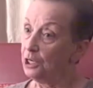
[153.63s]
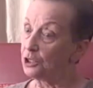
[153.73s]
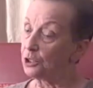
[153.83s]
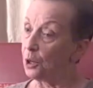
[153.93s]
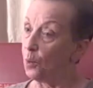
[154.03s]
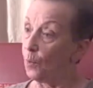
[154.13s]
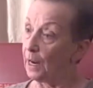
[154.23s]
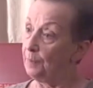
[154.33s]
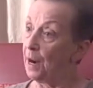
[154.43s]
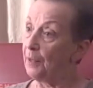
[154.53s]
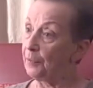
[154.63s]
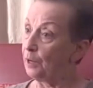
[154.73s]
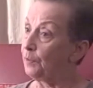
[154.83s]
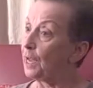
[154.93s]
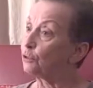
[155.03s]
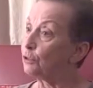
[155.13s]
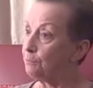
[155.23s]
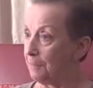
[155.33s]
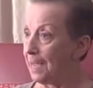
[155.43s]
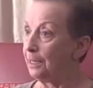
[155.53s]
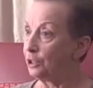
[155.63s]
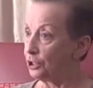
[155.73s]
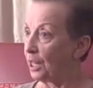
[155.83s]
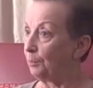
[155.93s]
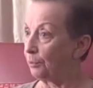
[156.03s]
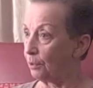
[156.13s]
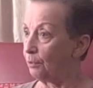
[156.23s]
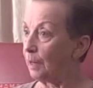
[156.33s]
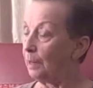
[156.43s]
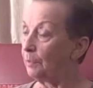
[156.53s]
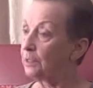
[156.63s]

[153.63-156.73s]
So when I'm not there, they actually manage that program.